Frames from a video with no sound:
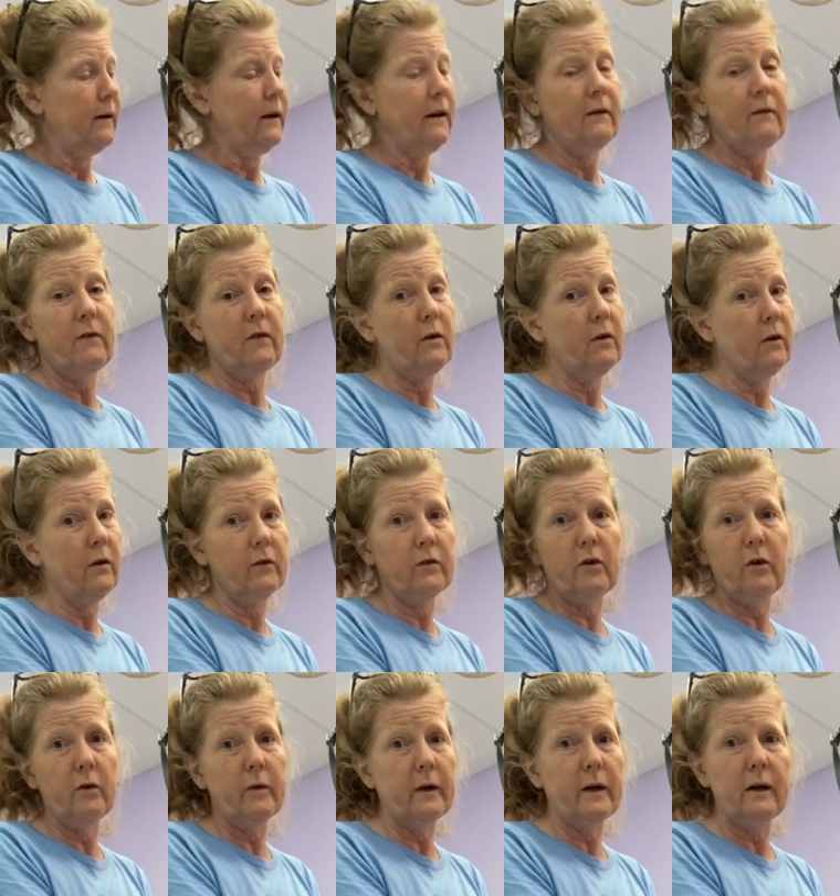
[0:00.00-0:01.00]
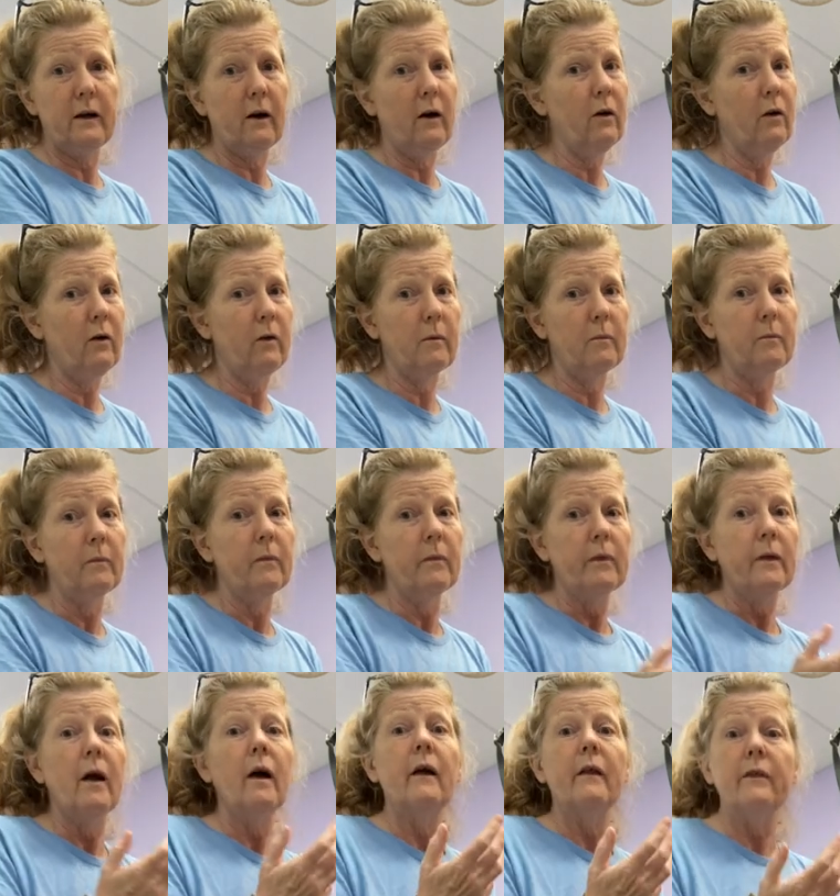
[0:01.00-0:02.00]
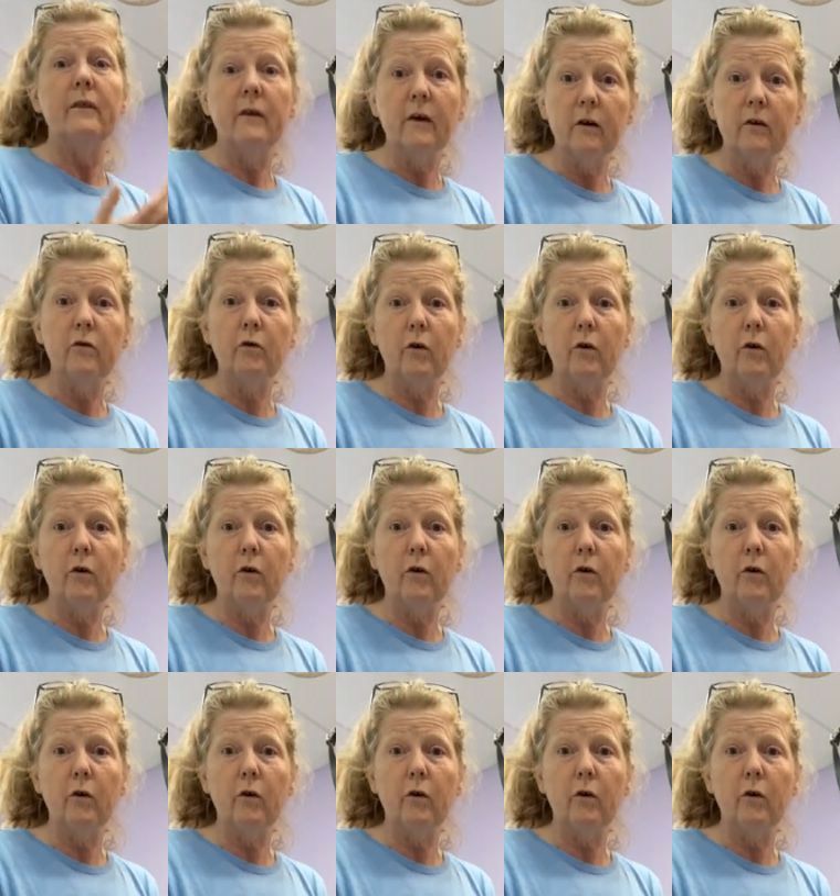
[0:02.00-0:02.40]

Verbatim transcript: If you don't do it at home, the